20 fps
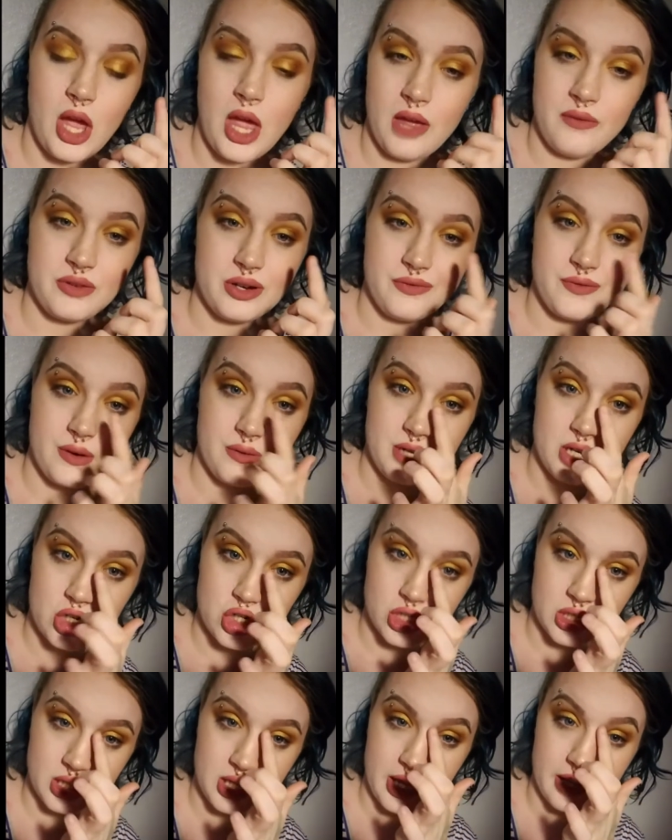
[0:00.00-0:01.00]
every
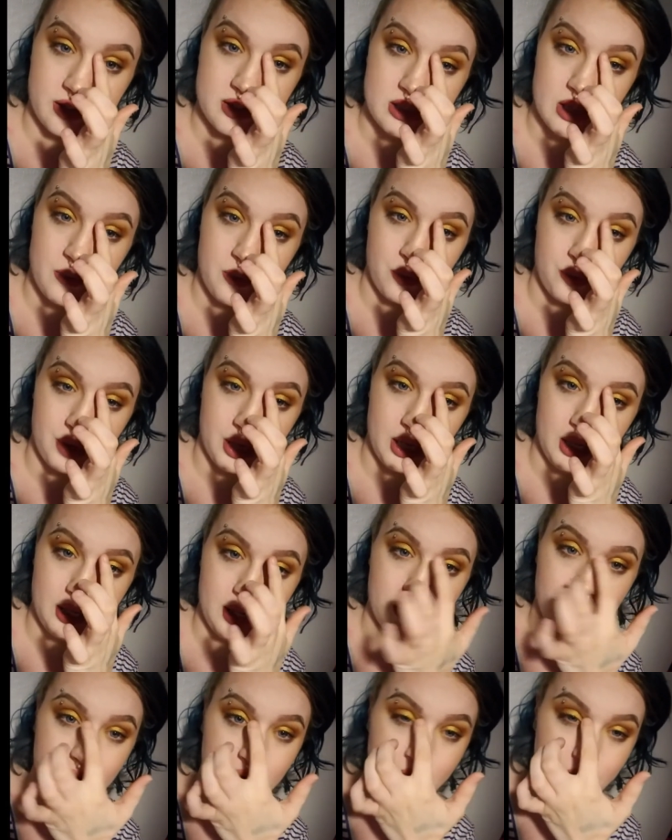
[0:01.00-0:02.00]
foundation cakes up right
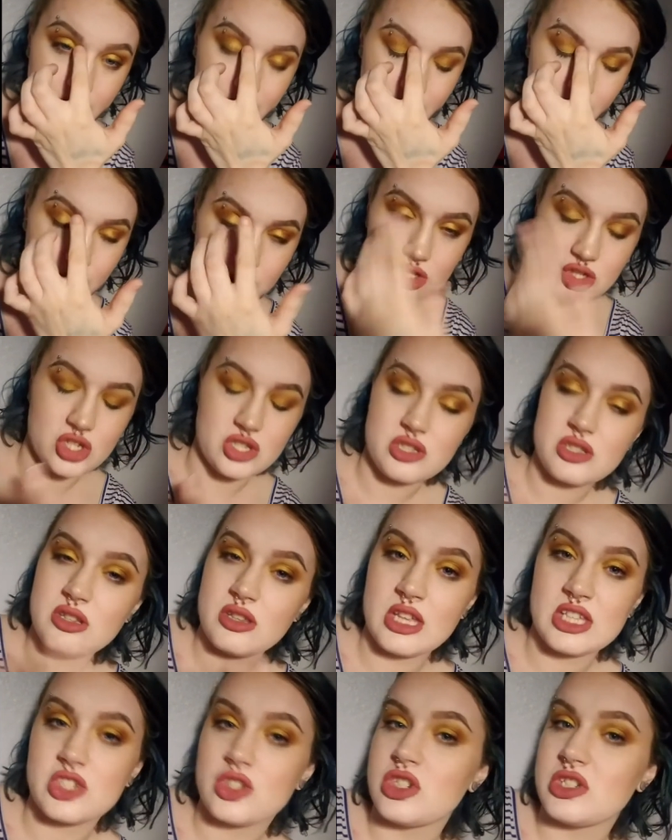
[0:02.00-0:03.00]
here and right here.
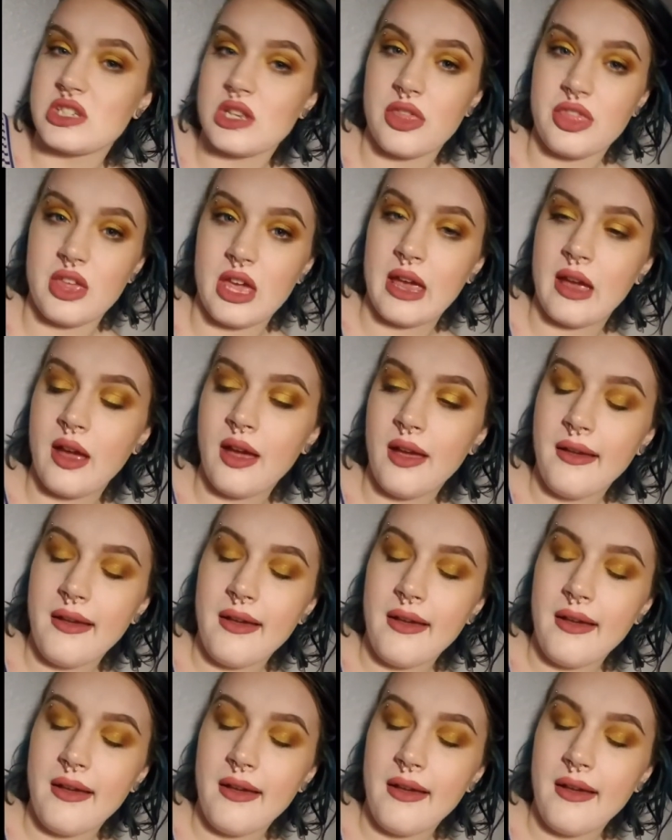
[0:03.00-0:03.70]
That's just a thing.